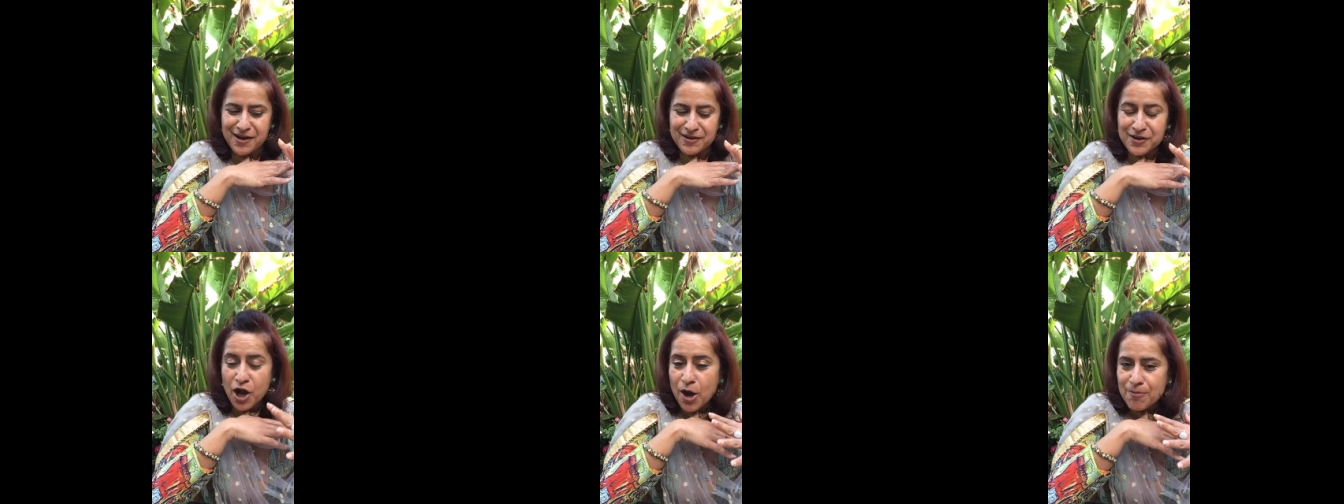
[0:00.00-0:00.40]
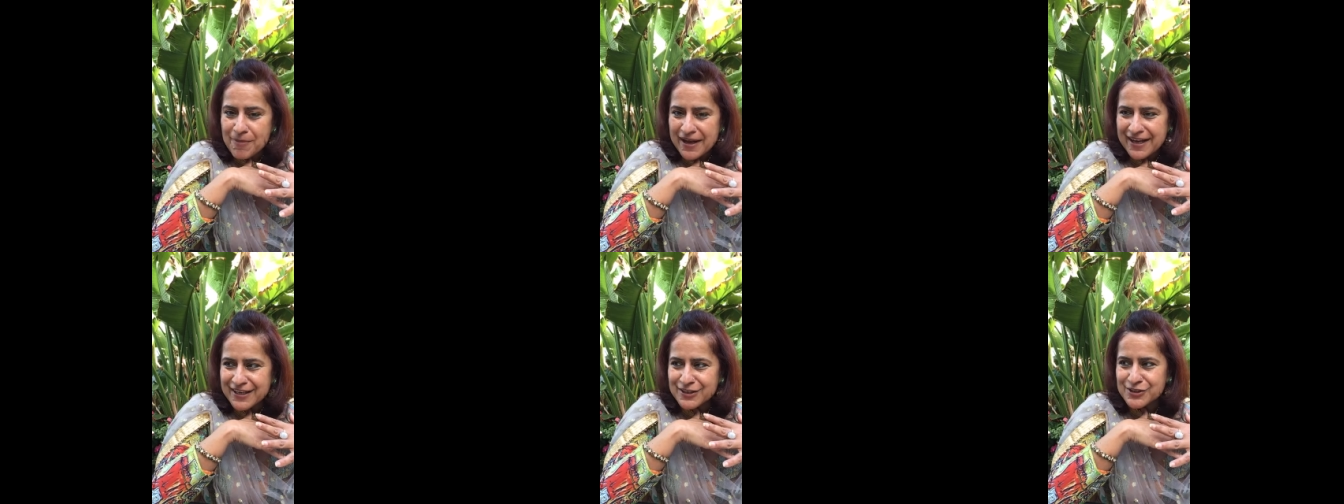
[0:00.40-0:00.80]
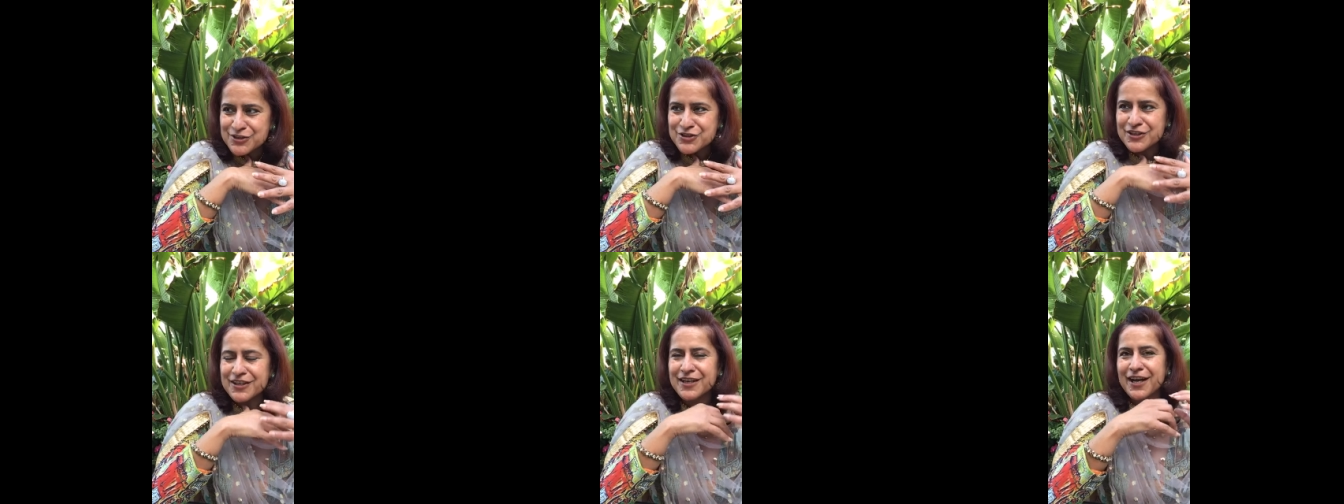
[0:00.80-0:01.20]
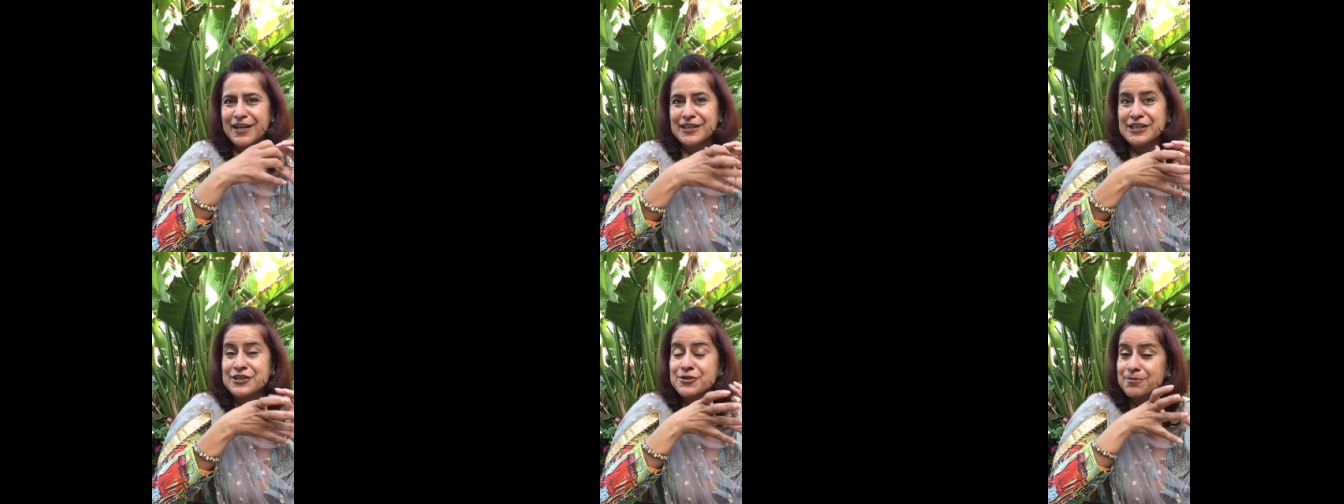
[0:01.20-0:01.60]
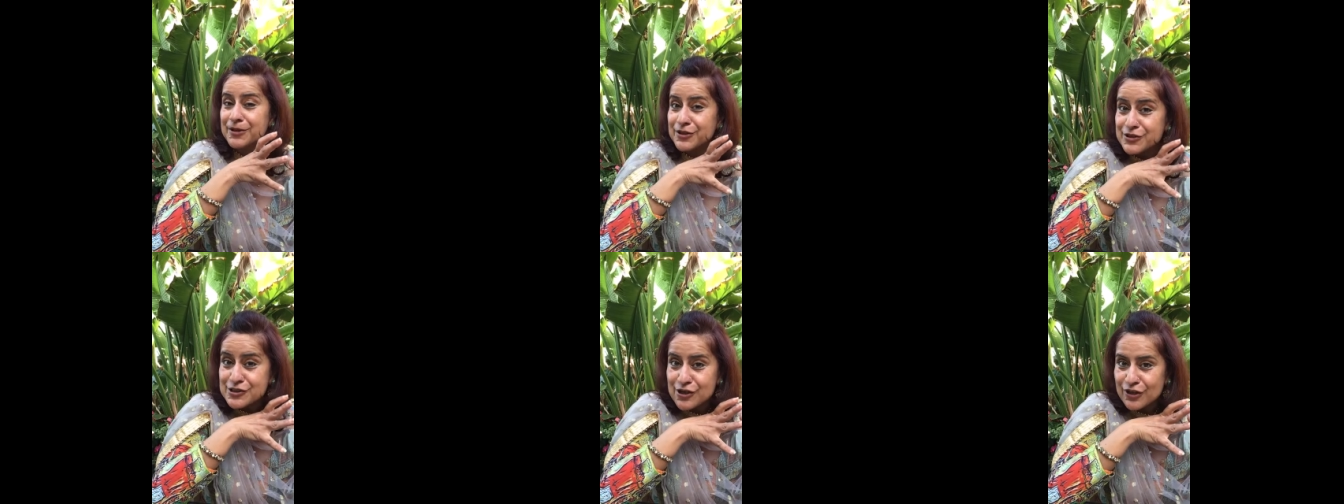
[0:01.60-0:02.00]
calm my energy. I need to be
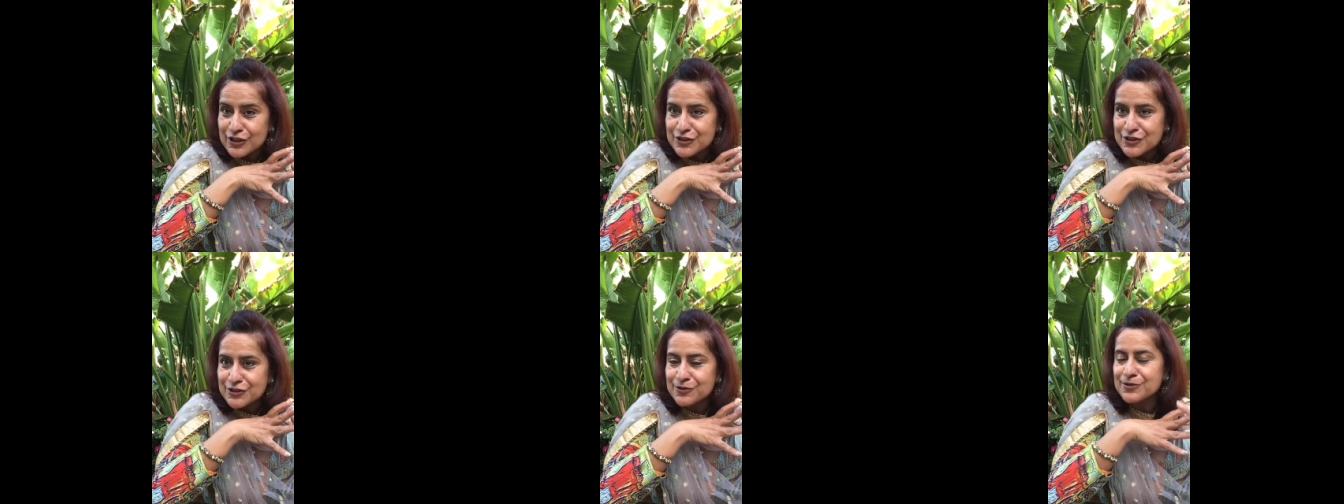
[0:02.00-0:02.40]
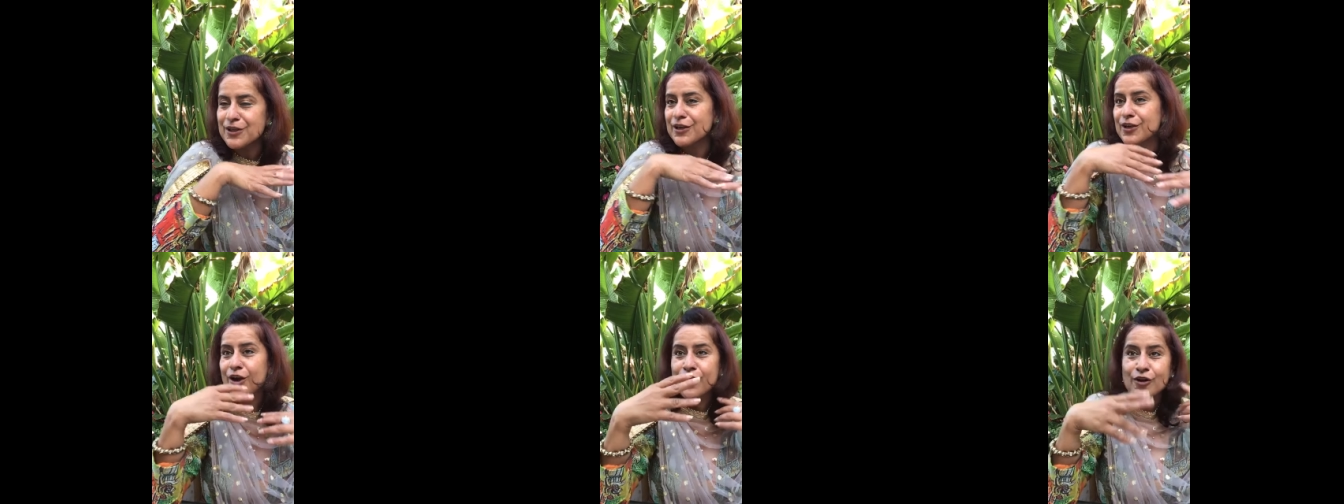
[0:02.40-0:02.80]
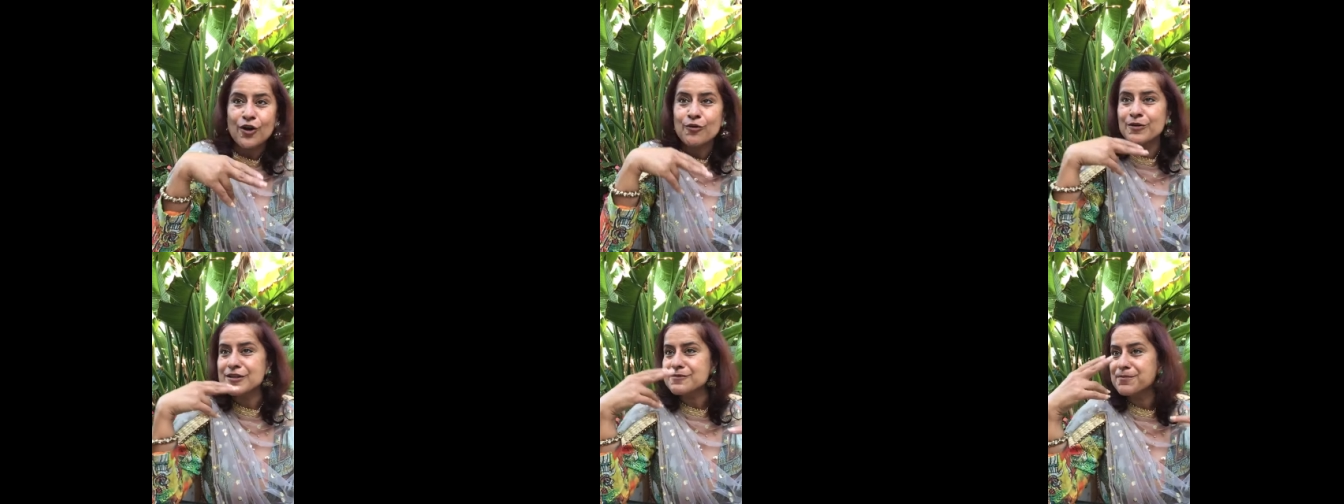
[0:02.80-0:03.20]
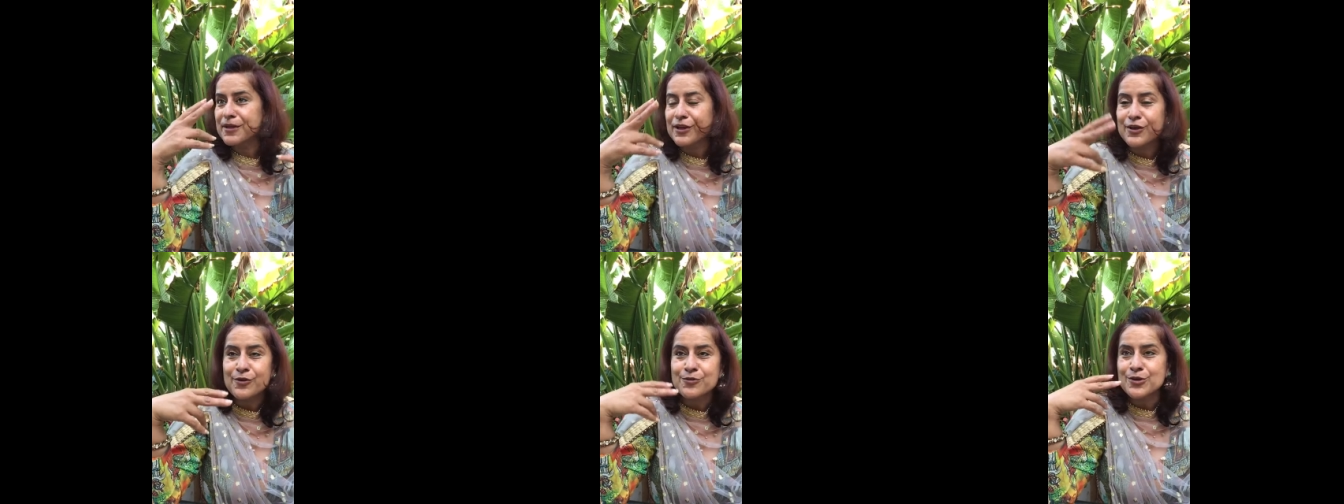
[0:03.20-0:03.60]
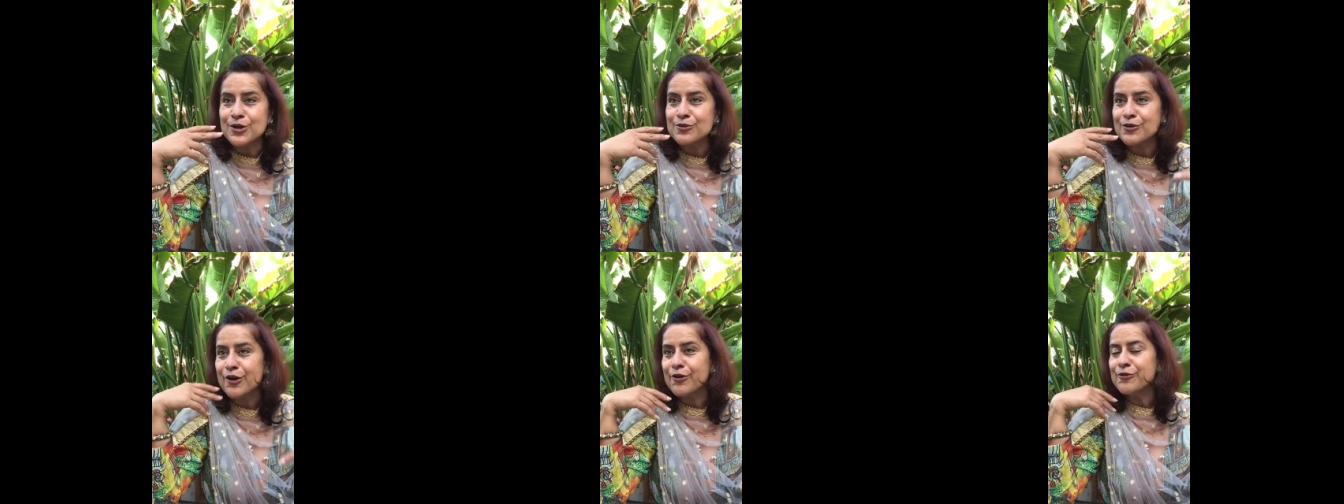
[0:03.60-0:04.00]
in solitude and not always be go,
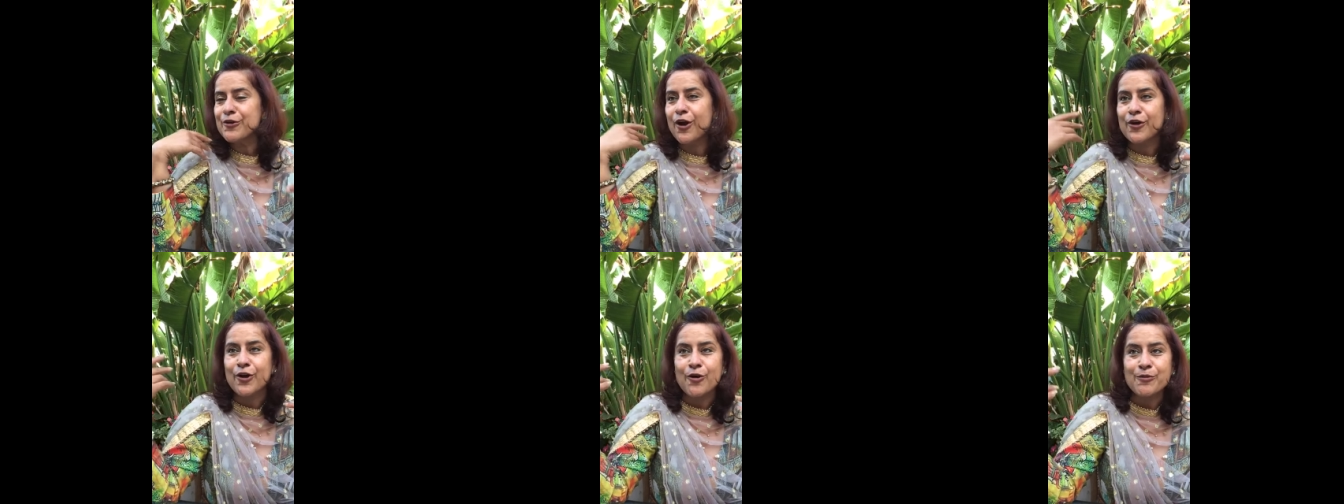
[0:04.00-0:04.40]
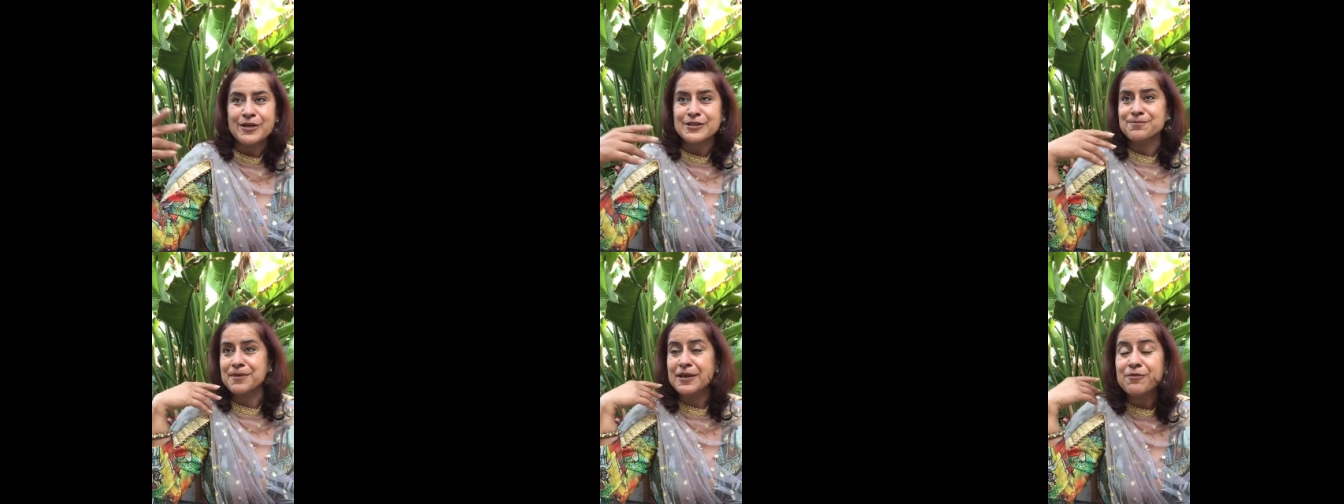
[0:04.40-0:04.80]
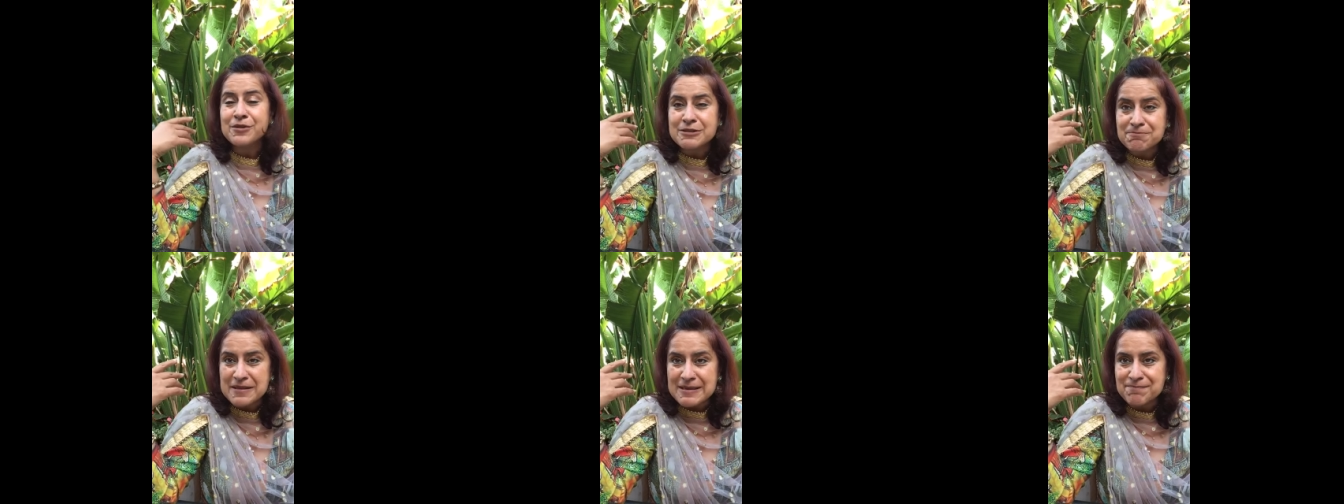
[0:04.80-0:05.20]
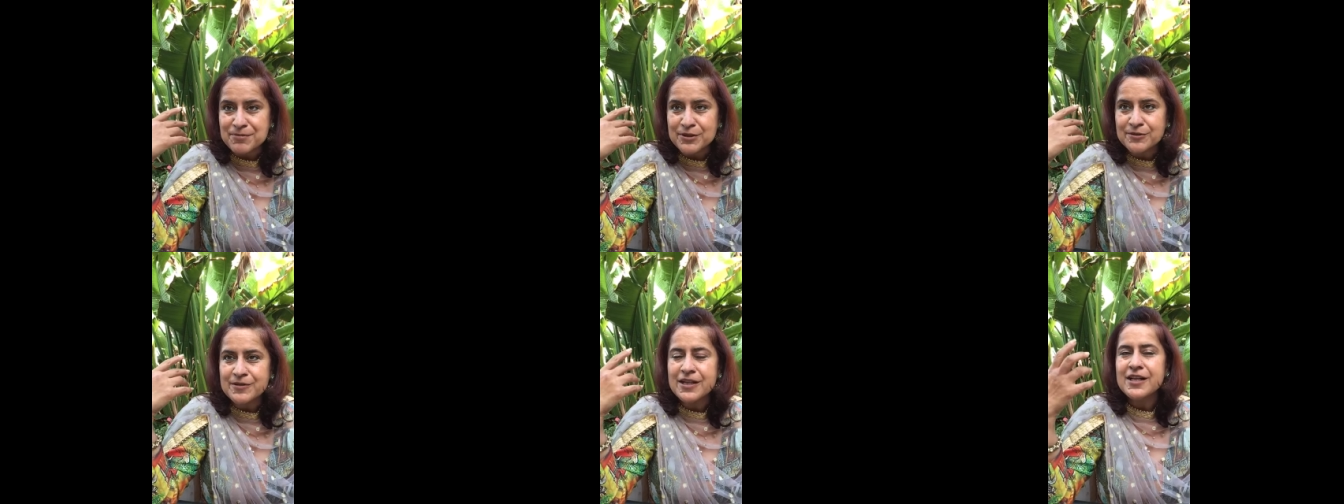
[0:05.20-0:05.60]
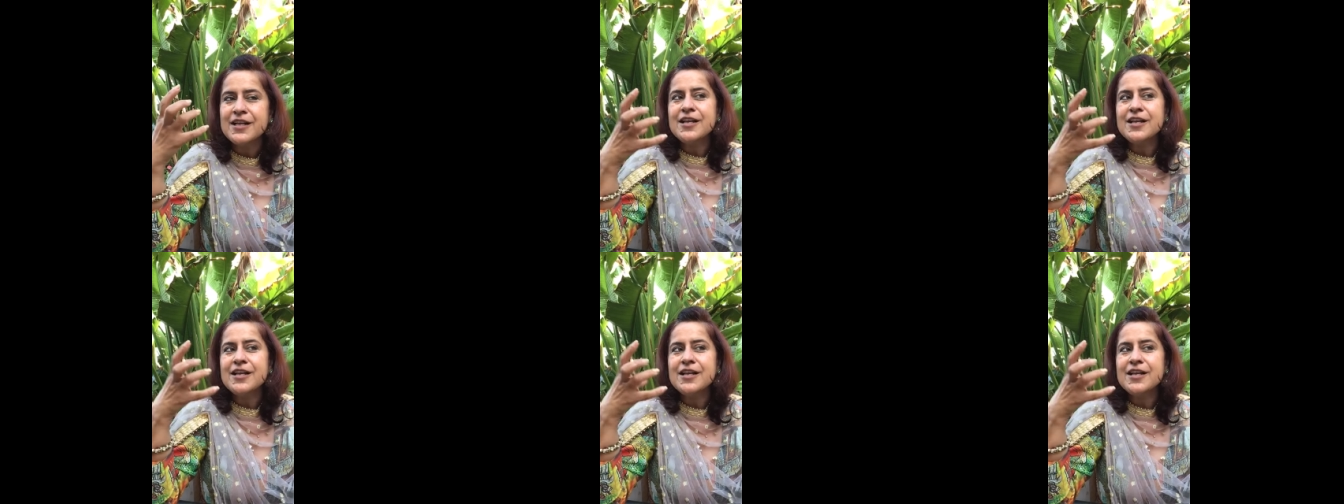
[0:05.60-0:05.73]
go, go, not always be with people.